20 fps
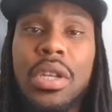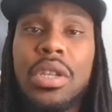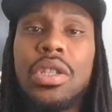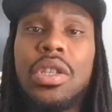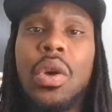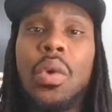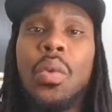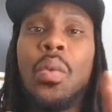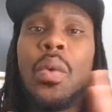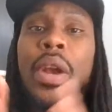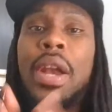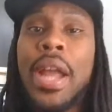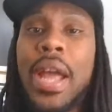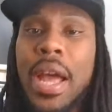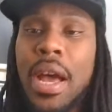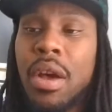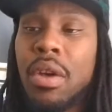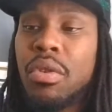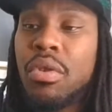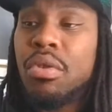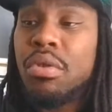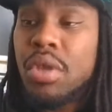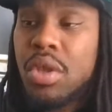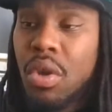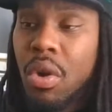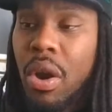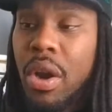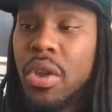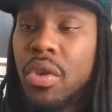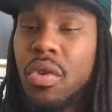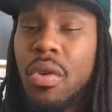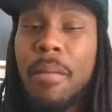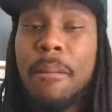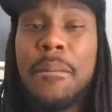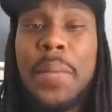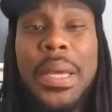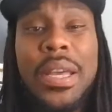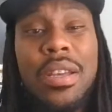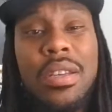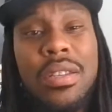So now you starting your
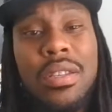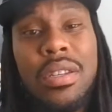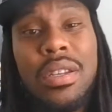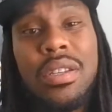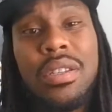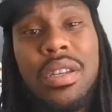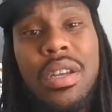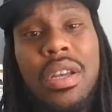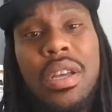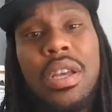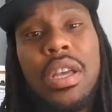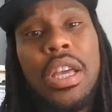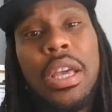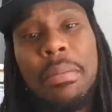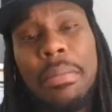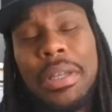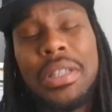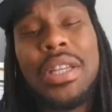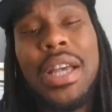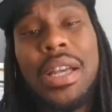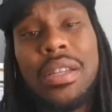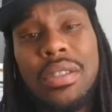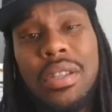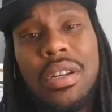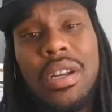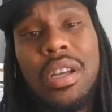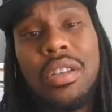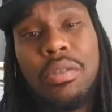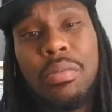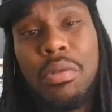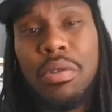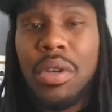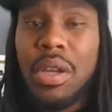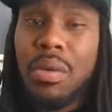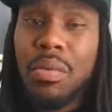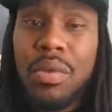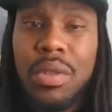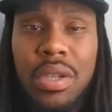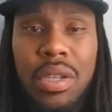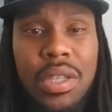business can be tax deductible.
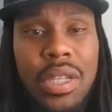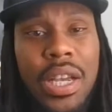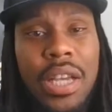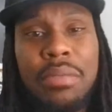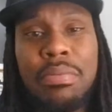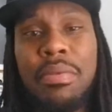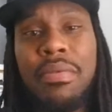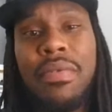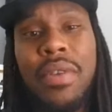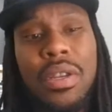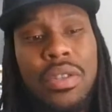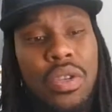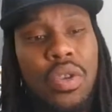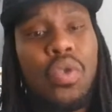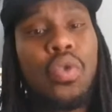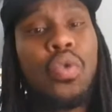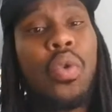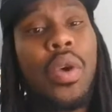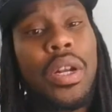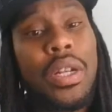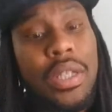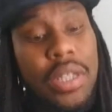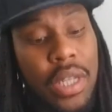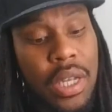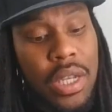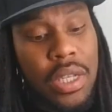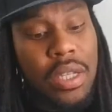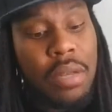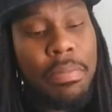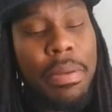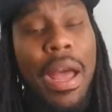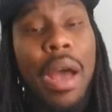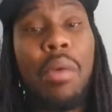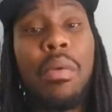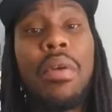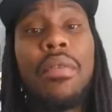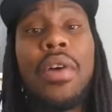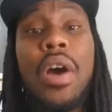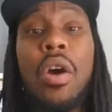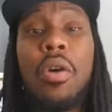Get with your tax professional who understands the
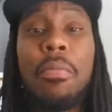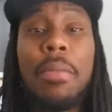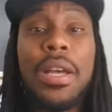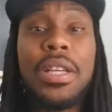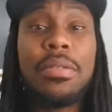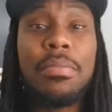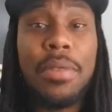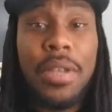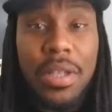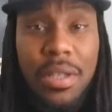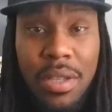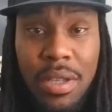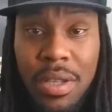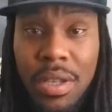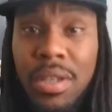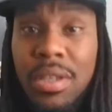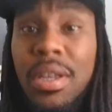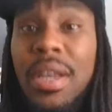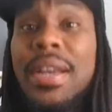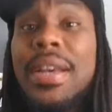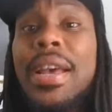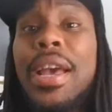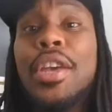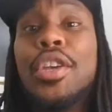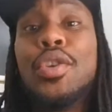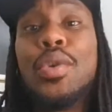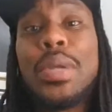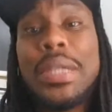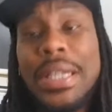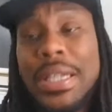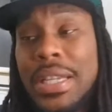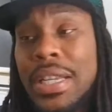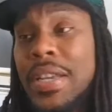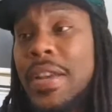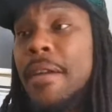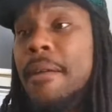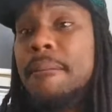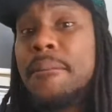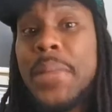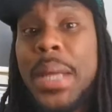power of home based businesses, and you'll
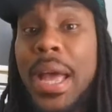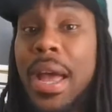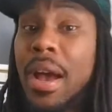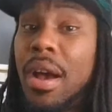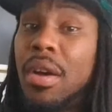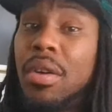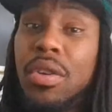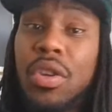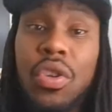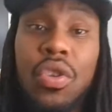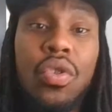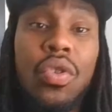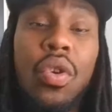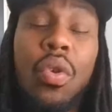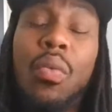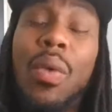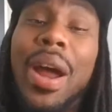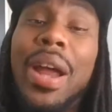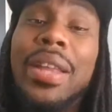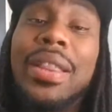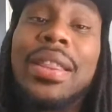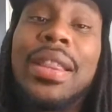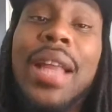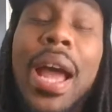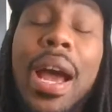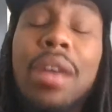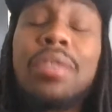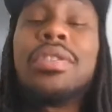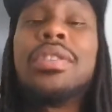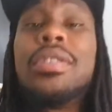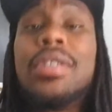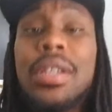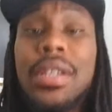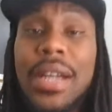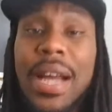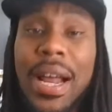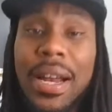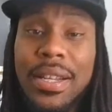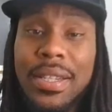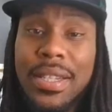see how you can write thousands of
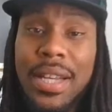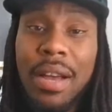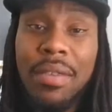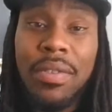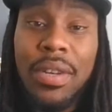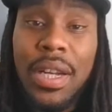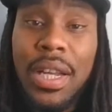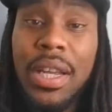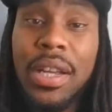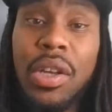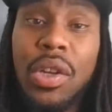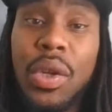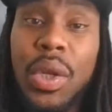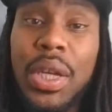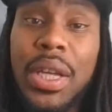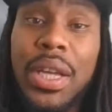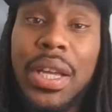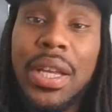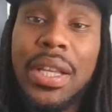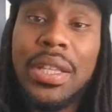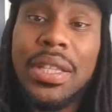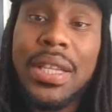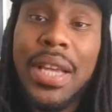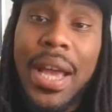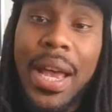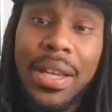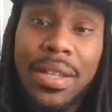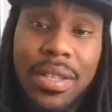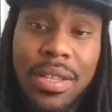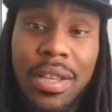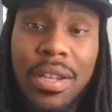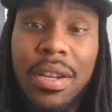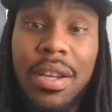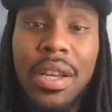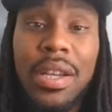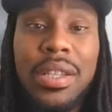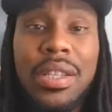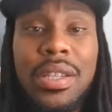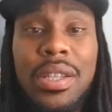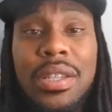dollars off legally in tax
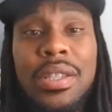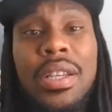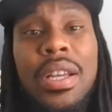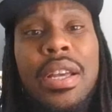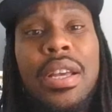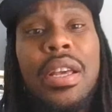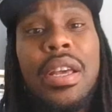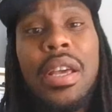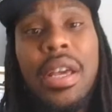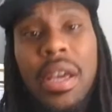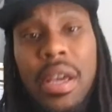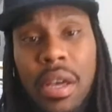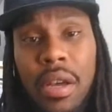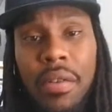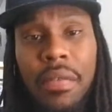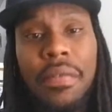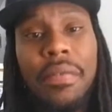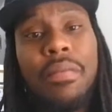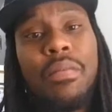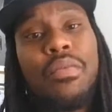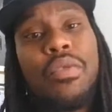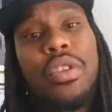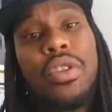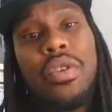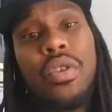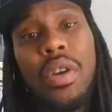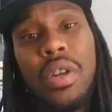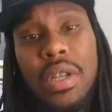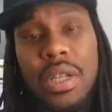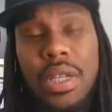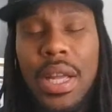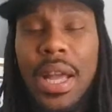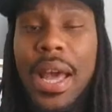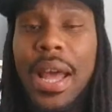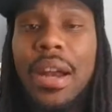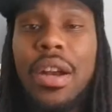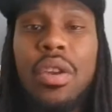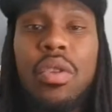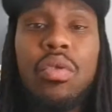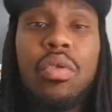deductions if you understand
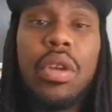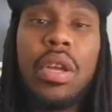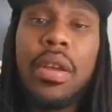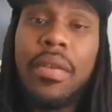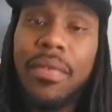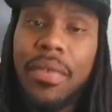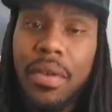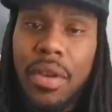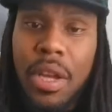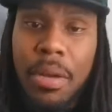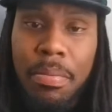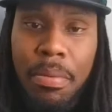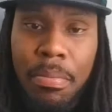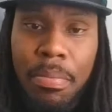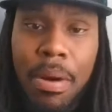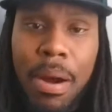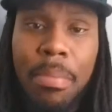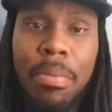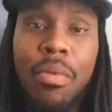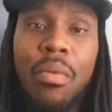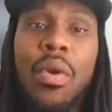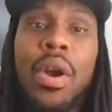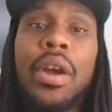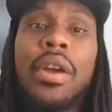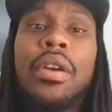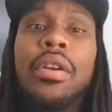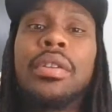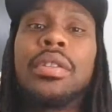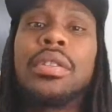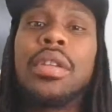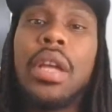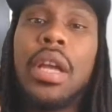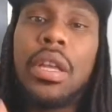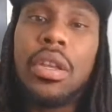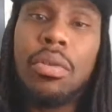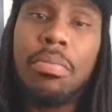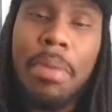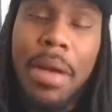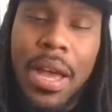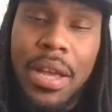how to do it if you're keeping proper records
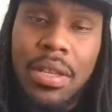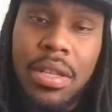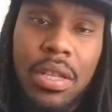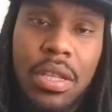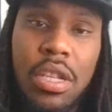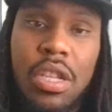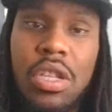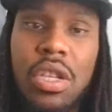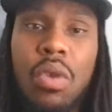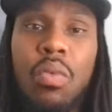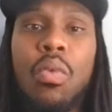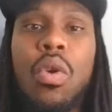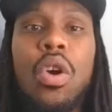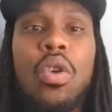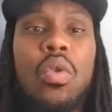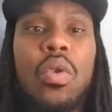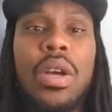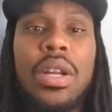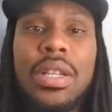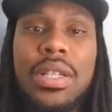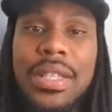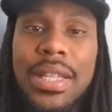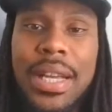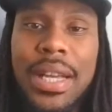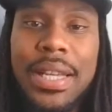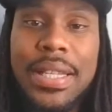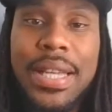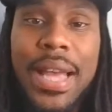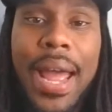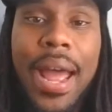and you pass it to someone who understands